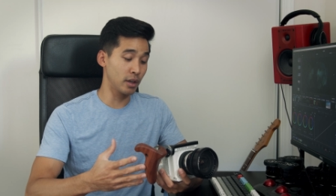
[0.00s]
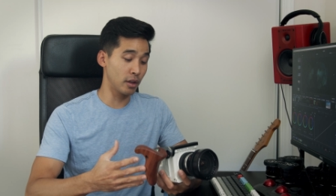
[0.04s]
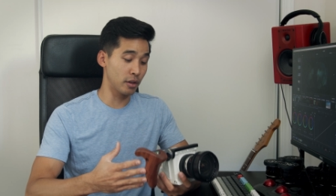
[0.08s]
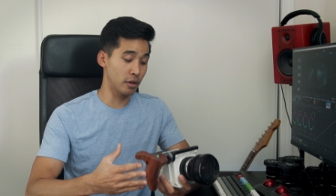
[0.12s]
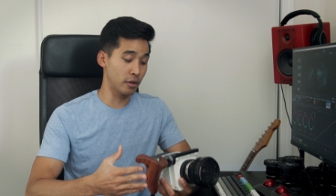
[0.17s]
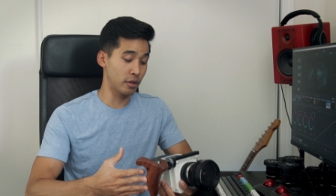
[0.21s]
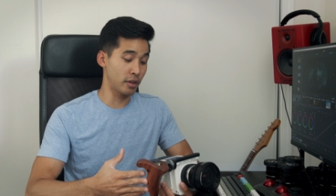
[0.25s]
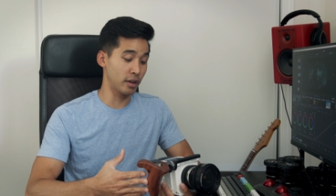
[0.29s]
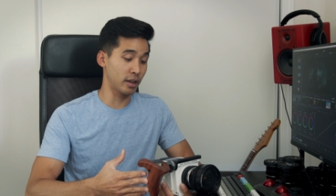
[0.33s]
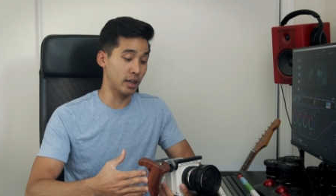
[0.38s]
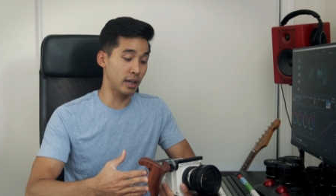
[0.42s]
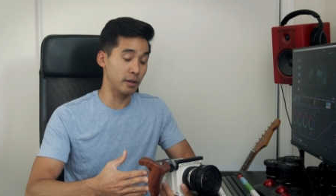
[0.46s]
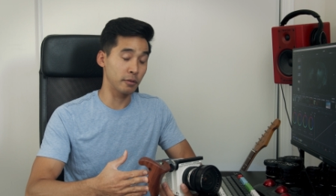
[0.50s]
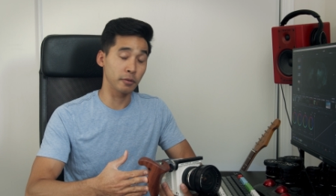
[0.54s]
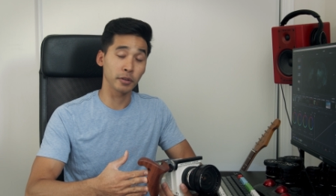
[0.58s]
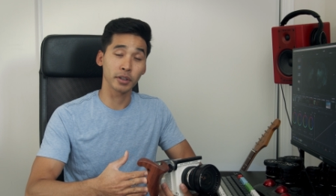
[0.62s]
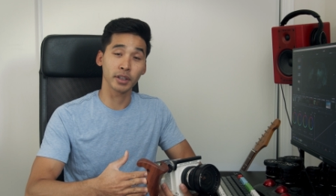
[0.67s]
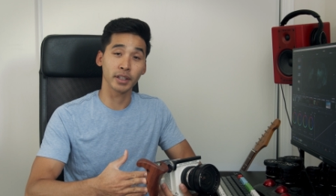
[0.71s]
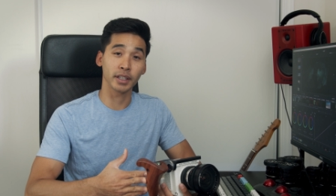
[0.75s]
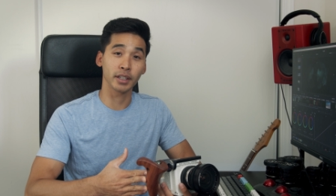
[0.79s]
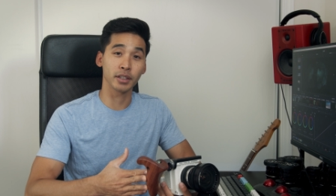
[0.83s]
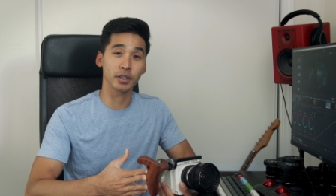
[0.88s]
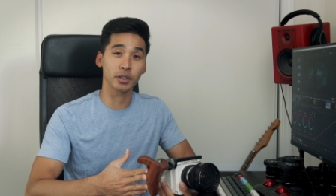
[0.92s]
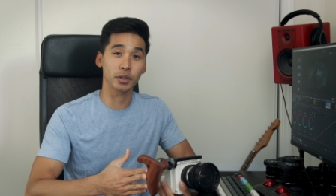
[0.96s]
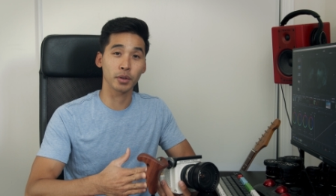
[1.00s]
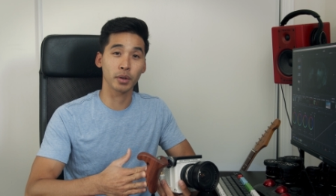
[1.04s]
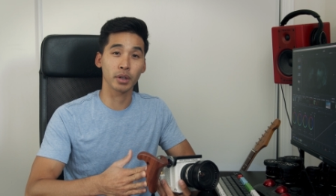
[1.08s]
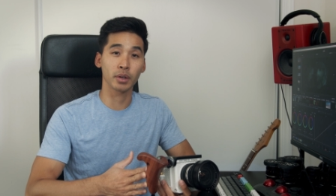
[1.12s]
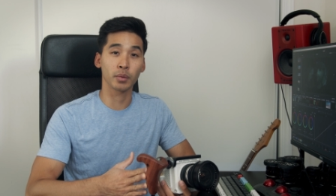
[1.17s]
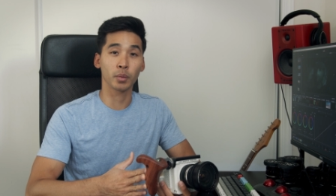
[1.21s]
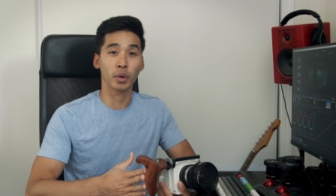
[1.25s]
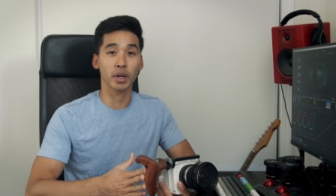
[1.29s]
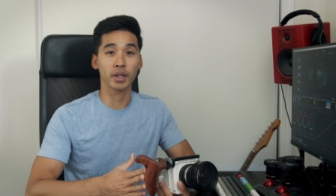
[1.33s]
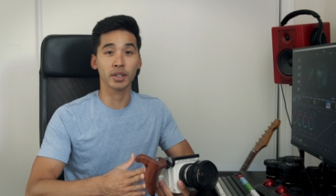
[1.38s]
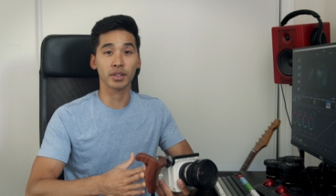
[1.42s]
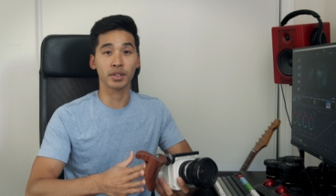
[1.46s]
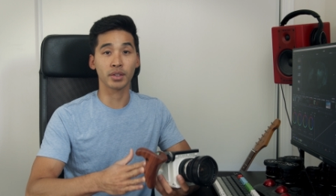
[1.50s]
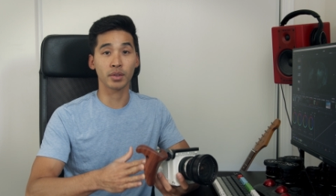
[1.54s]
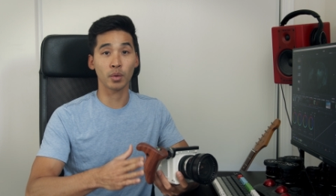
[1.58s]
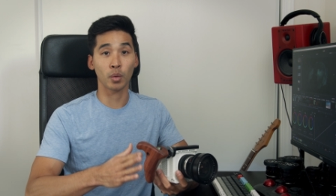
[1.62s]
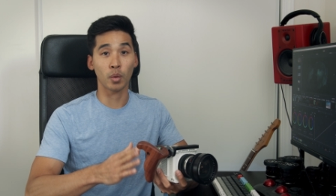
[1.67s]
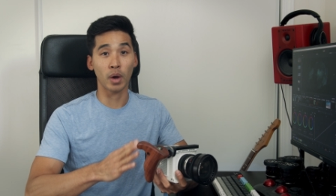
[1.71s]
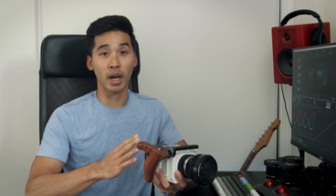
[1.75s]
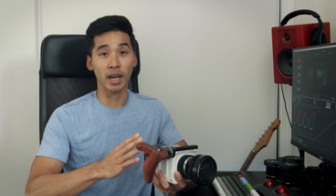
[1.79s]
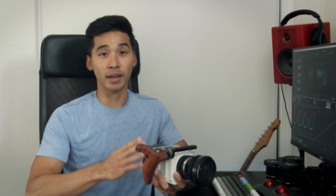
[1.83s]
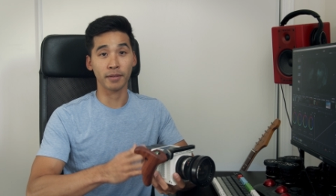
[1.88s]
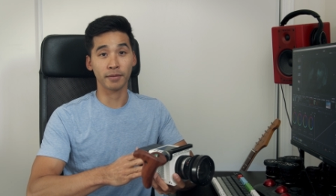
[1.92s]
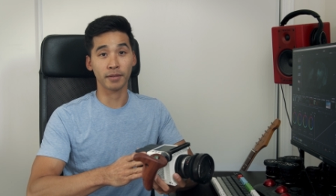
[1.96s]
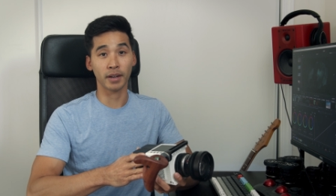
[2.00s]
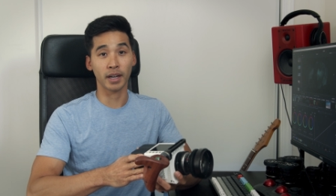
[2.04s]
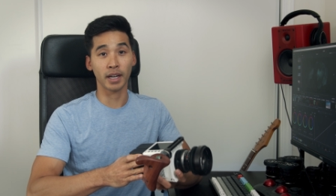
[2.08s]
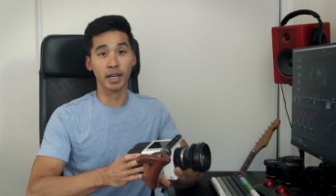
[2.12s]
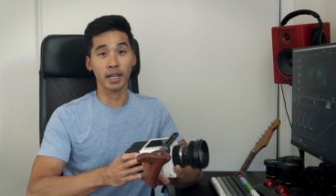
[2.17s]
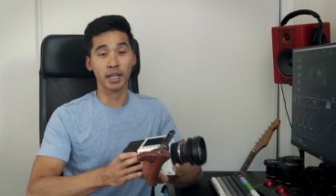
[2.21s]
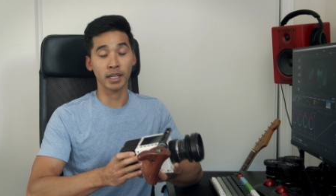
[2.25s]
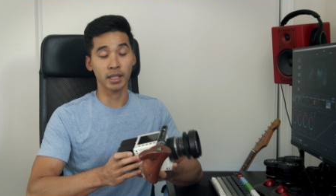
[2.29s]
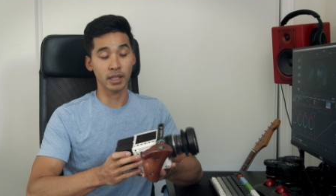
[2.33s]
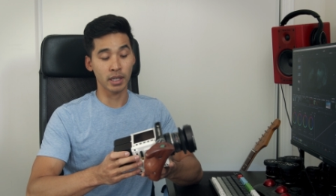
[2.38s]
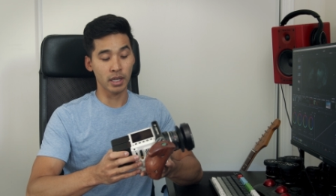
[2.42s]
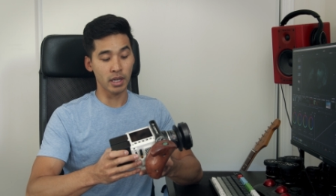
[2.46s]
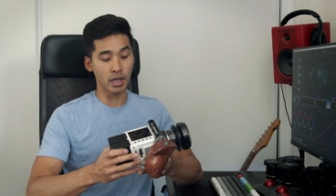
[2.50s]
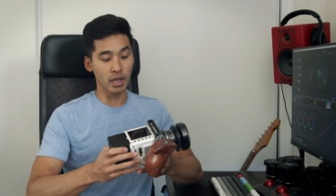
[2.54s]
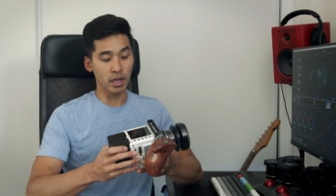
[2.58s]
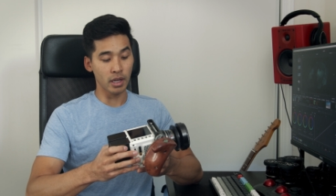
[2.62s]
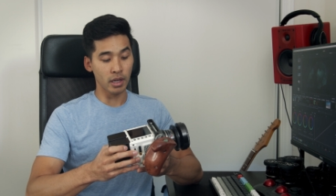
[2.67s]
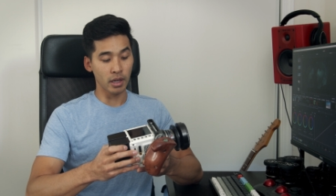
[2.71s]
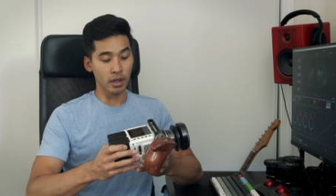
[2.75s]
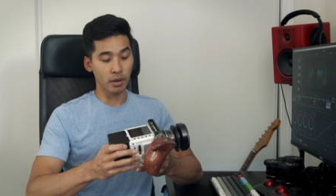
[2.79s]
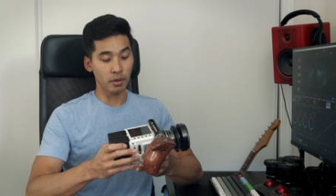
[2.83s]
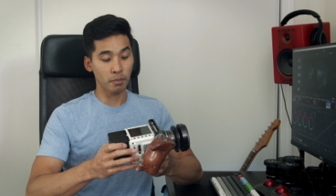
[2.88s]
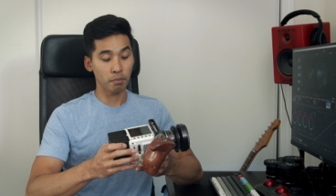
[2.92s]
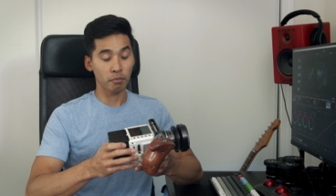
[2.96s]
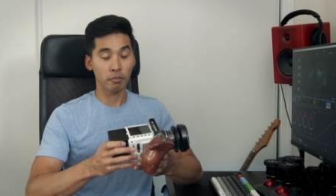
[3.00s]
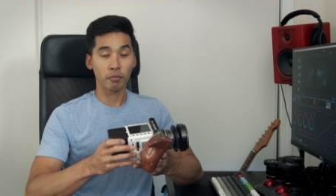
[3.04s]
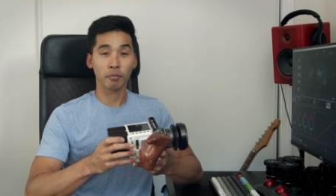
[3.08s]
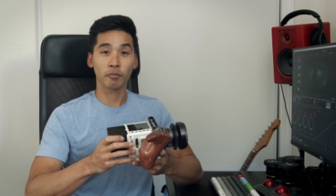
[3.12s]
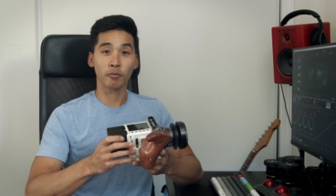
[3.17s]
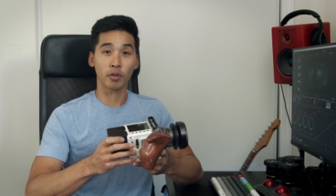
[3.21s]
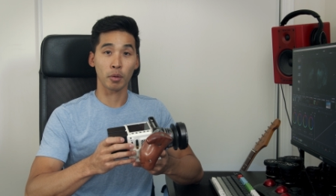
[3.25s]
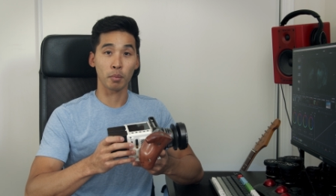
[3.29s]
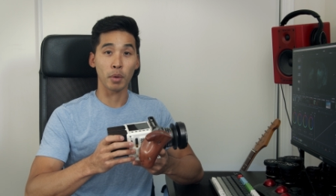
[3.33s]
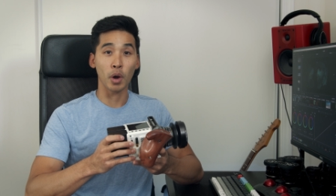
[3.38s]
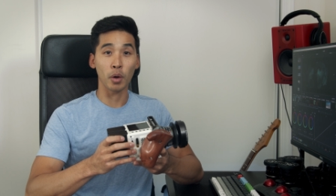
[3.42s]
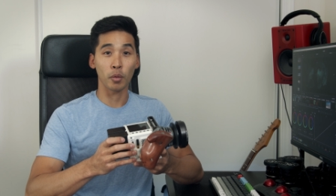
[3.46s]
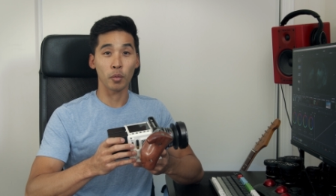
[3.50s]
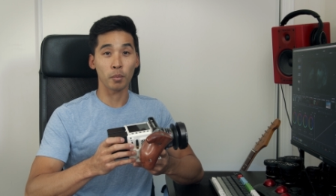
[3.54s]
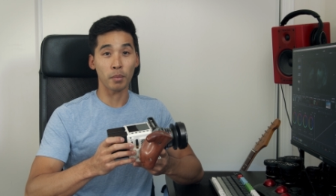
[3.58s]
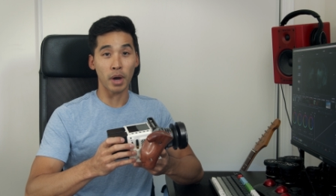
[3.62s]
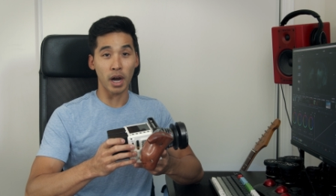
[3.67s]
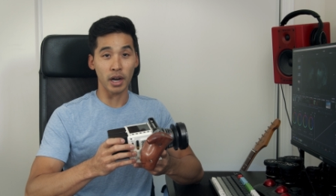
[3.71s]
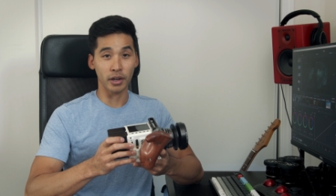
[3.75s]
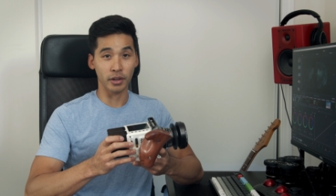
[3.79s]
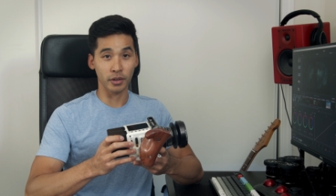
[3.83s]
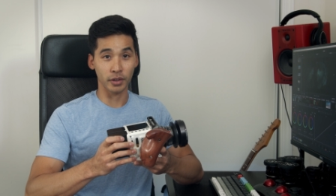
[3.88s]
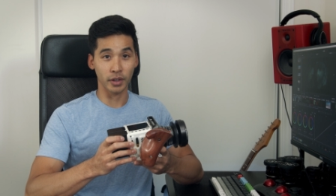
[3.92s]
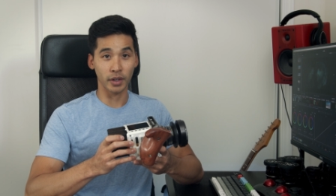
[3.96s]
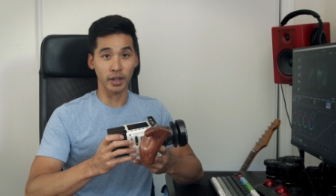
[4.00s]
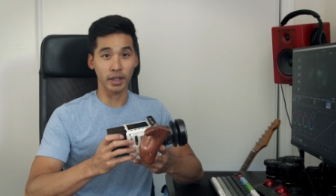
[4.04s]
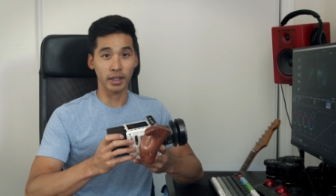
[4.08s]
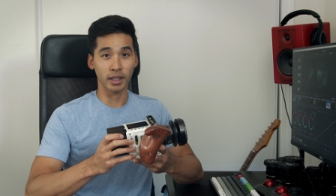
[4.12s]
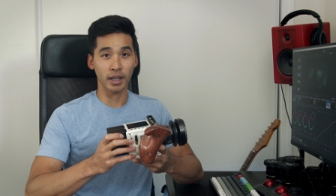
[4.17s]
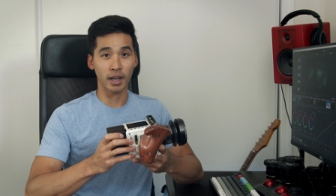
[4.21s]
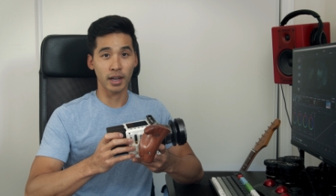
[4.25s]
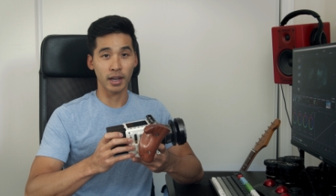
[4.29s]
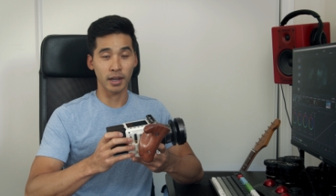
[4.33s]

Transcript: other thing I really enjoyed was the Wi-Fi remote monitoring.